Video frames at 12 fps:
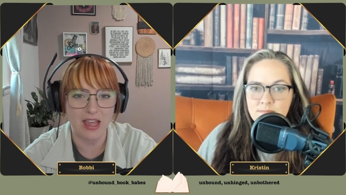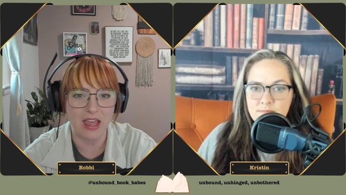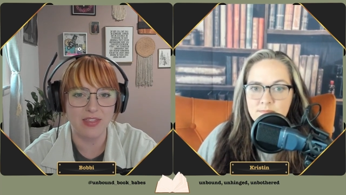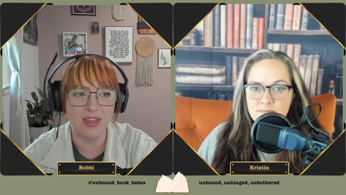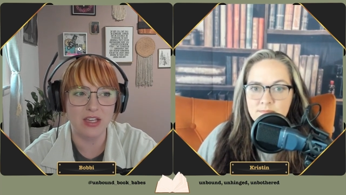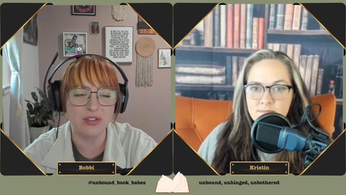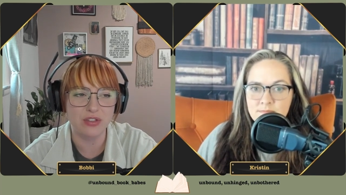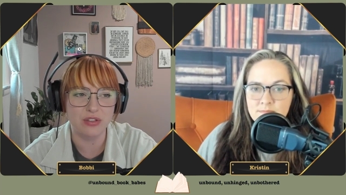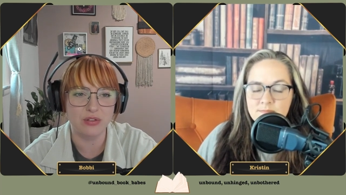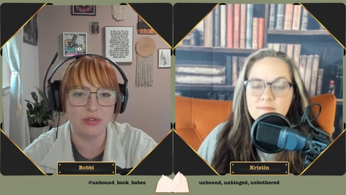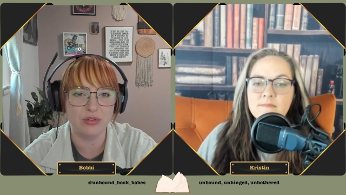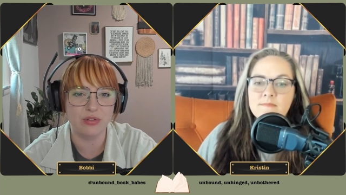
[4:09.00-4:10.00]
Speaker 1: and they
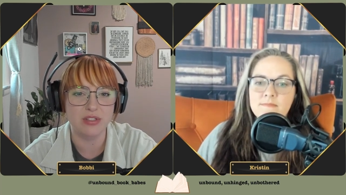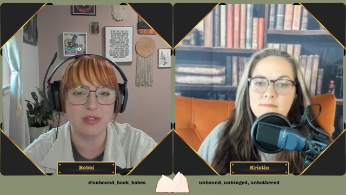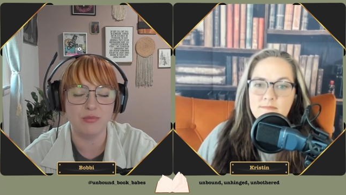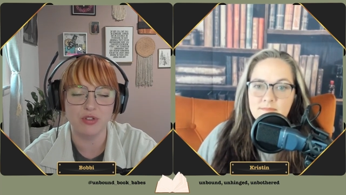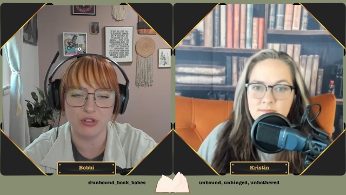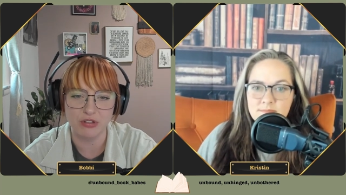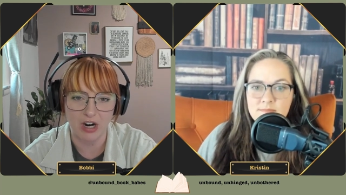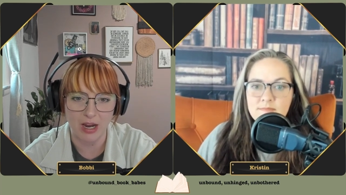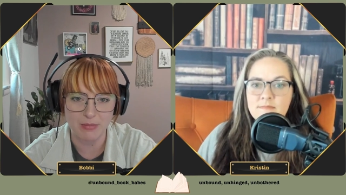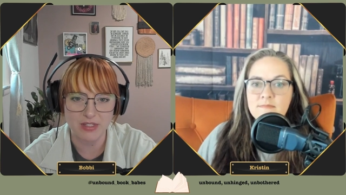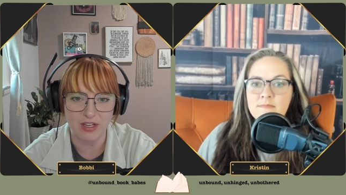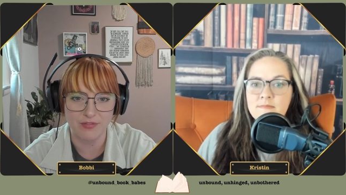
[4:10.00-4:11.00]
do some true
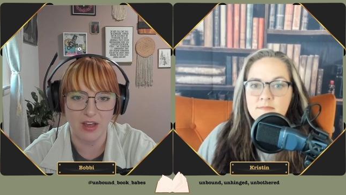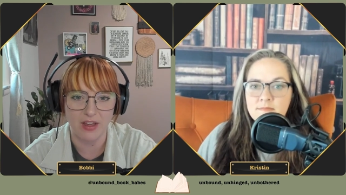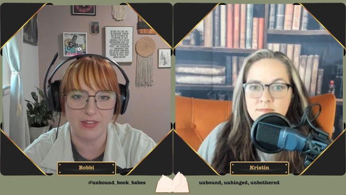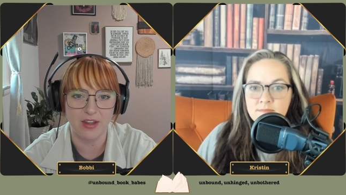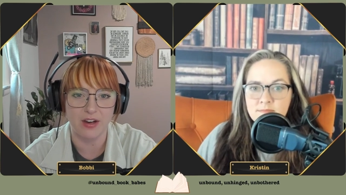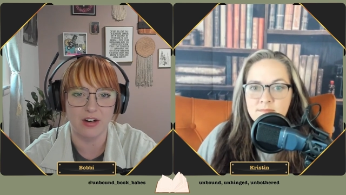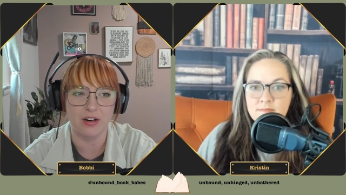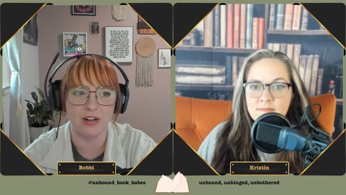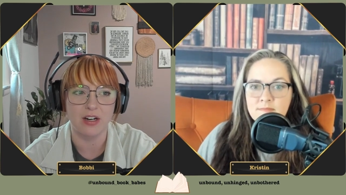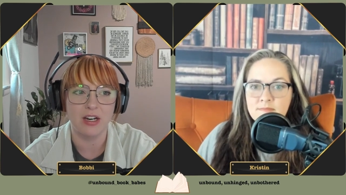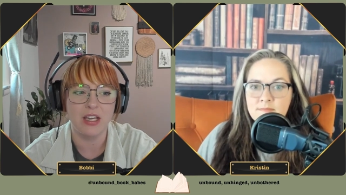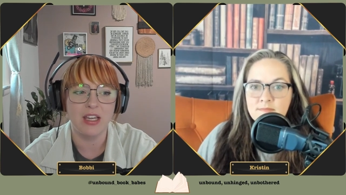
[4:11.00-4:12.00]
crime stuff on
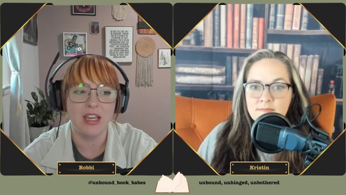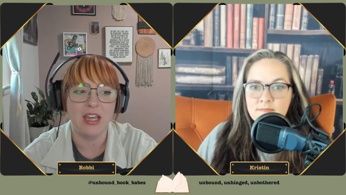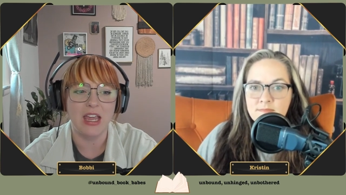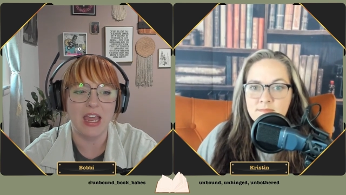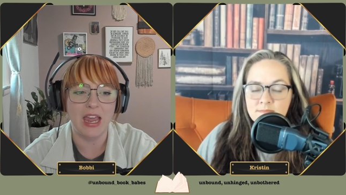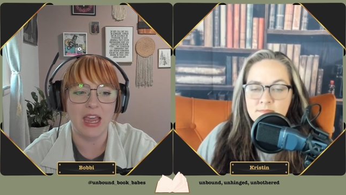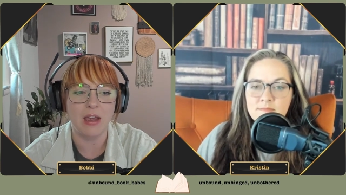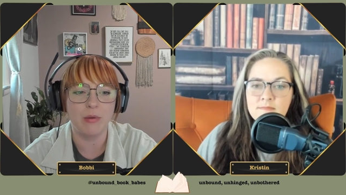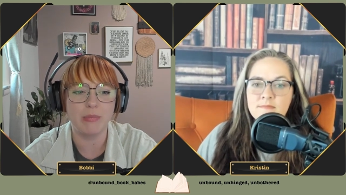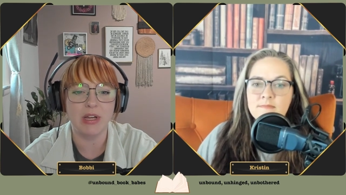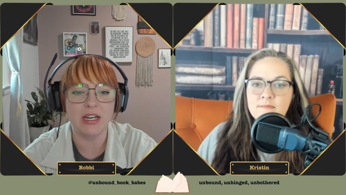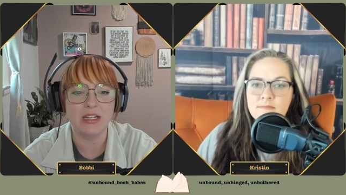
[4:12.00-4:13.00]
there, and
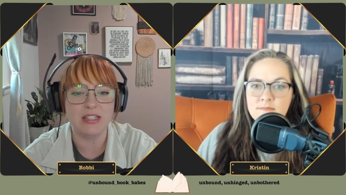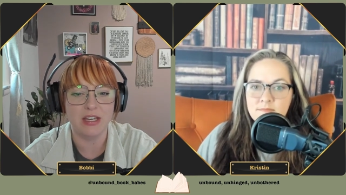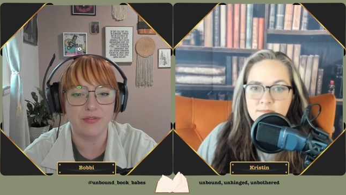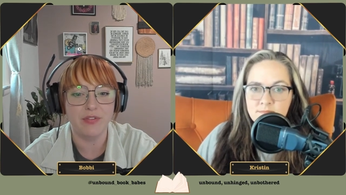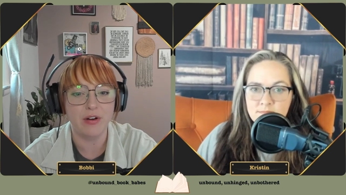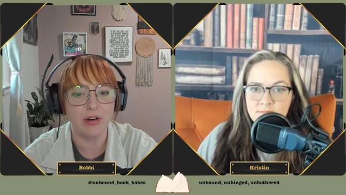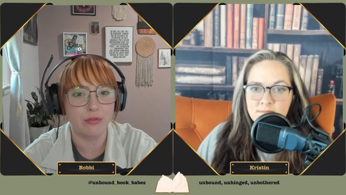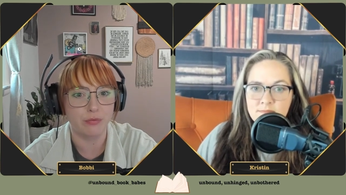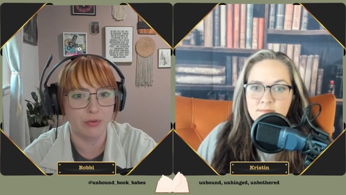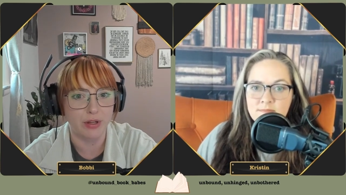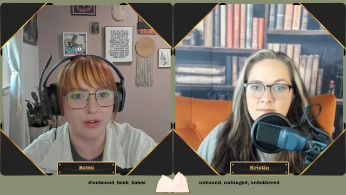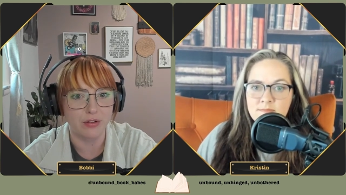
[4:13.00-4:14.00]
but it's like very
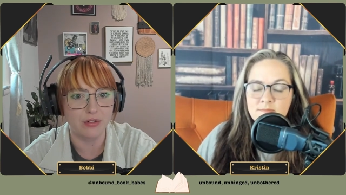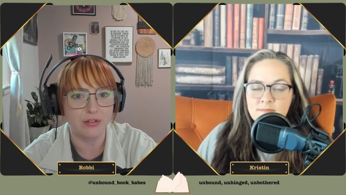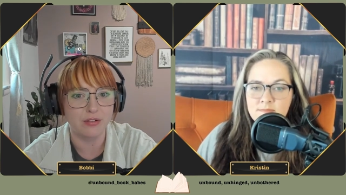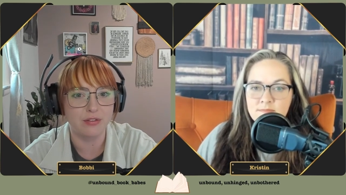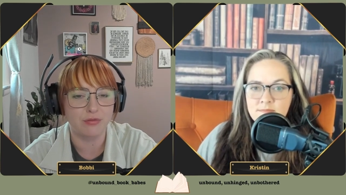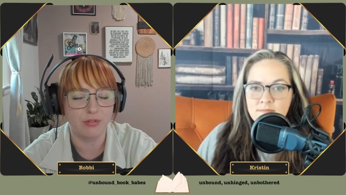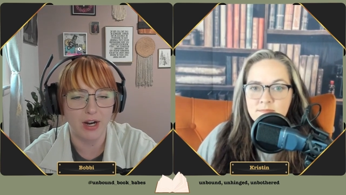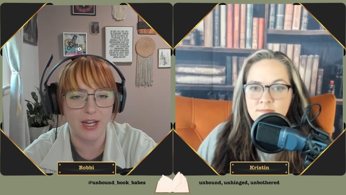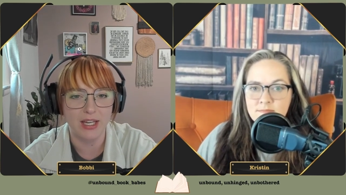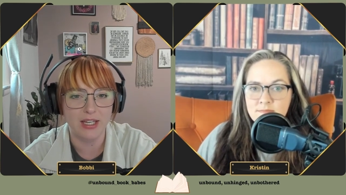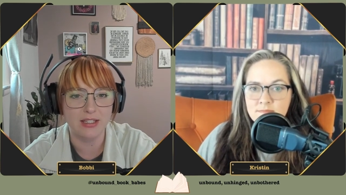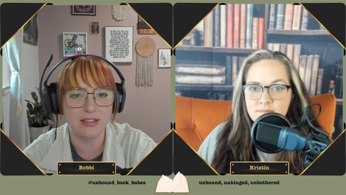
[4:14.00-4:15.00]
real,
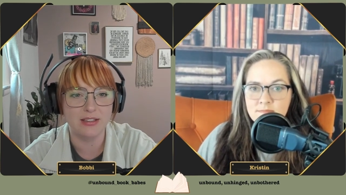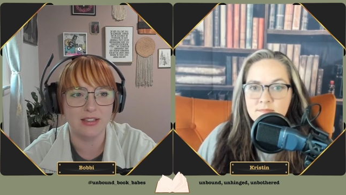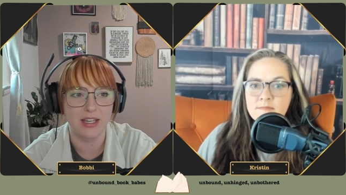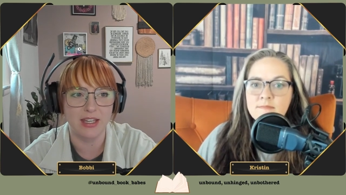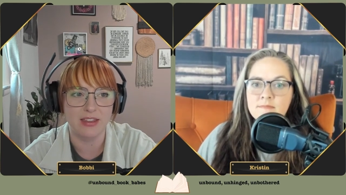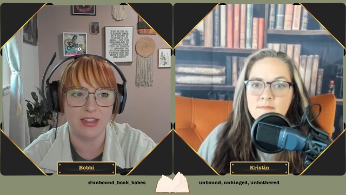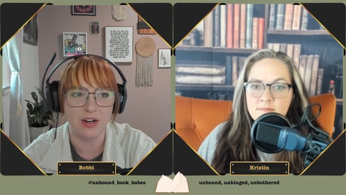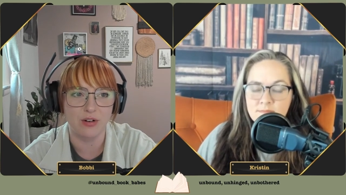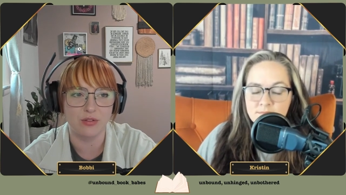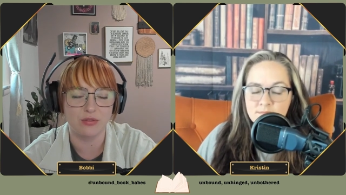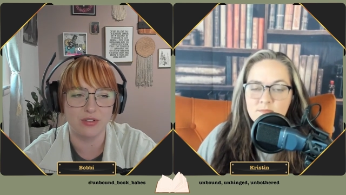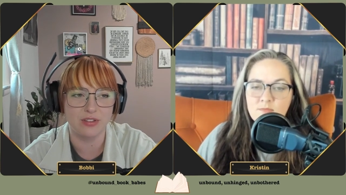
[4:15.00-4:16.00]
right? Like, they
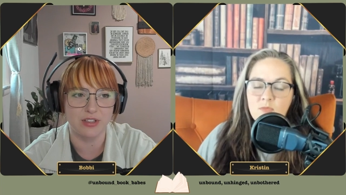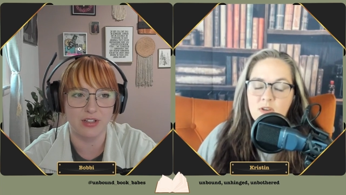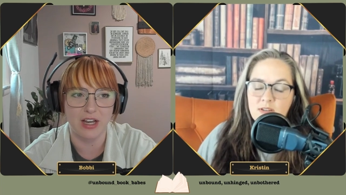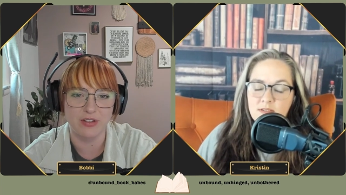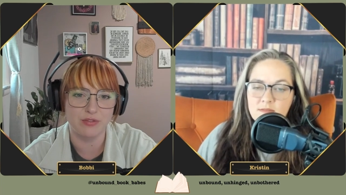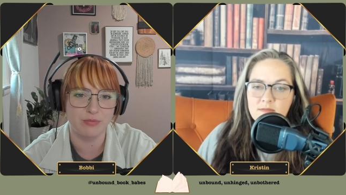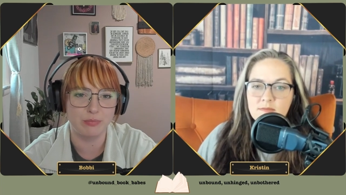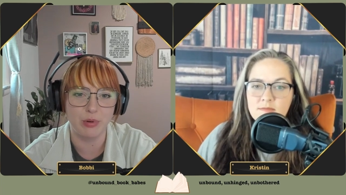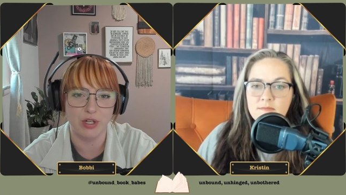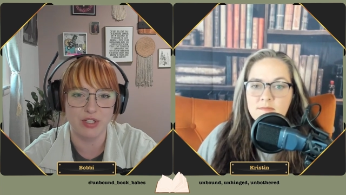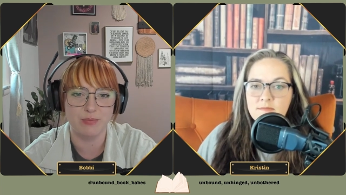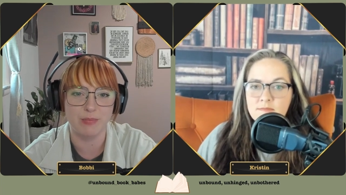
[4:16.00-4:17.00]
don't they're not
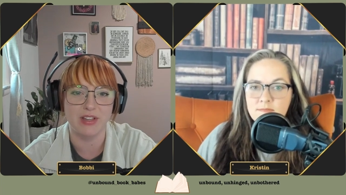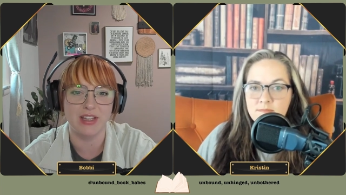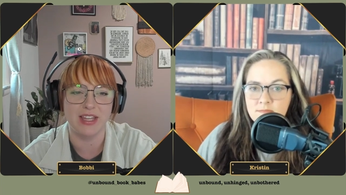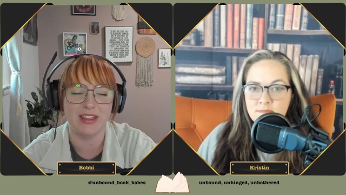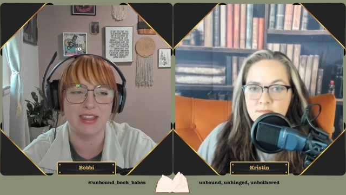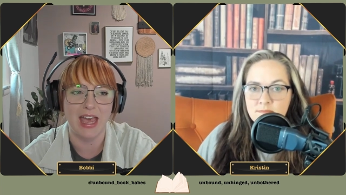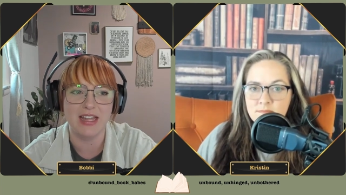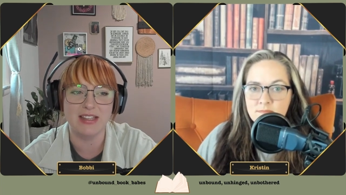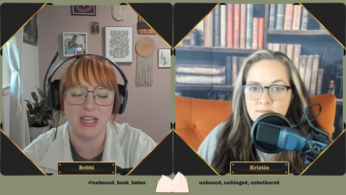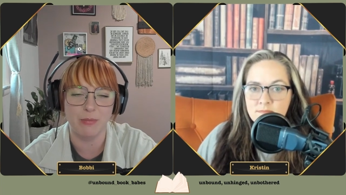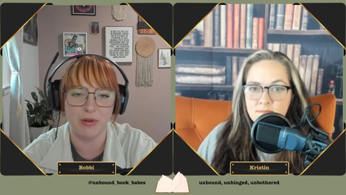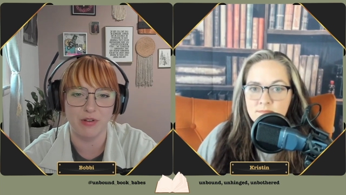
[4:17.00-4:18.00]
books, but like that
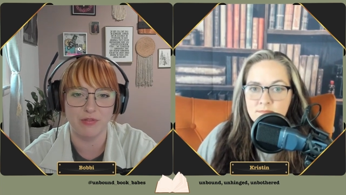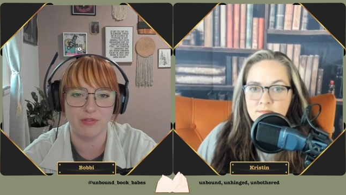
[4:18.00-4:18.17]
type of